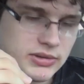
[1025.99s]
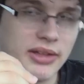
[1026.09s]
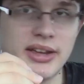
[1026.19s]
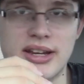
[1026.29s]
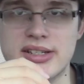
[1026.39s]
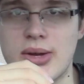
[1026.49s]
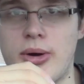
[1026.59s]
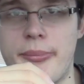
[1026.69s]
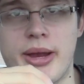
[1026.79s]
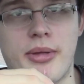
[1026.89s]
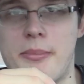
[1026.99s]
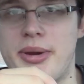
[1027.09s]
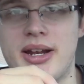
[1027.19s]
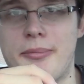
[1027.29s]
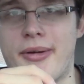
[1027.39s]
Now the thing is, I won't be able to
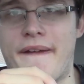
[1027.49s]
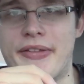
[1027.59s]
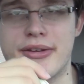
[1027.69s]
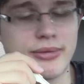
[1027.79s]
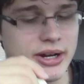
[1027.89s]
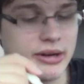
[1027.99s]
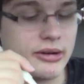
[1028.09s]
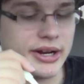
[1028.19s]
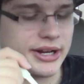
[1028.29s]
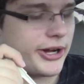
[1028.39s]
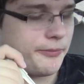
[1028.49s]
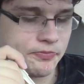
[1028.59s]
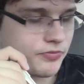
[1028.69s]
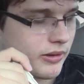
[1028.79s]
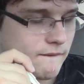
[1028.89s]
beat up all this right here, right now.
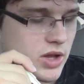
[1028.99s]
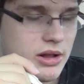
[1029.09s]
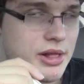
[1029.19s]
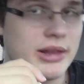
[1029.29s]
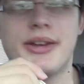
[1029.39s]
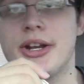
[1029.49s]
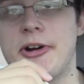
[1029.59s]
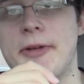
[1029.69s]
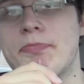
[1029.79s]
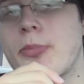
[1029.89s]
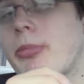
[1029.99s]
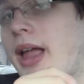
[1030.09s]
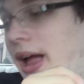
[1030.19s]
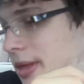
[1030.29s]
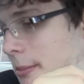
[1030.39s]
You know, I
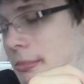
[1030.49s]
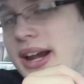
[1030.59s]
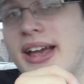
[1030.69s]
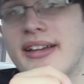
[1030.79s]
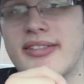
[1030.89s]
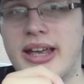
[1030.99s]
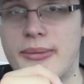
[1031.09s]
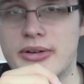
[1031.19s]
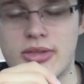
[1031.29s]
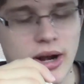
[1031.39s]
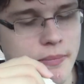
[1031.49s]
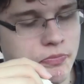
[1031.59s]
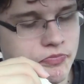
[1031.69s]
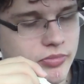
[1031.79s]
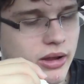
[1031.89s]
had that big ass sandwich there,
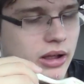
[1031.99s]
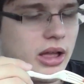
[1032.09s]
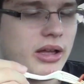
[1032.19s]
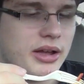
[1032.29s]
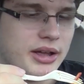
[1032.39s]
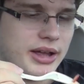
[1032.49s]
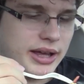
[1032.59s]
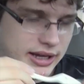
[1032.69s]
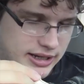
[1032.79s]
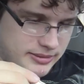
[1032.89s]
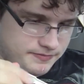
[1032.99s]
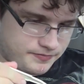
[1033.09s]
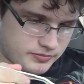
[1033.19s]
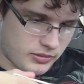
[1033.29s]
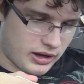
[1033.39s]
and
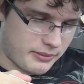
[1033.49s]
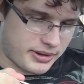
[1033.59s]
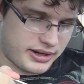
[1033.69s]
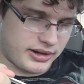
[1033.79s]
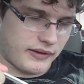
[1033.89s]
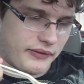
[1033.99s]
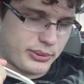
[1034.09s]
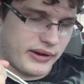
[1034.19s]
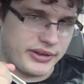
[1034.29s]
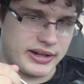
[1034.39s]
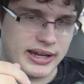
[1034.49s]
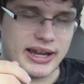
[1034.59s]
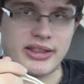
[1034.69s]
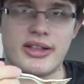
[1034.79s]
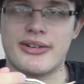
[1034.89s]
I've been eating all throughout the day. I
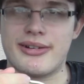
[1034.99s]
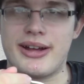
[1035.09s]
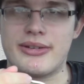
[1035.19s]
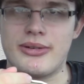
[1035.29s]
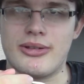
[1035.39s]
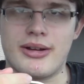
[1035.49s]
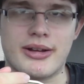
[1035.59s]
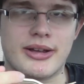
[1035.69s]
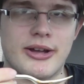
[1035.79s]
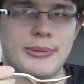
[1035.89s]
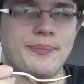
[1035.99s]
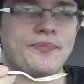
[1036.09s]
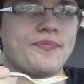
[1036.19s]
had lunch not too long ago.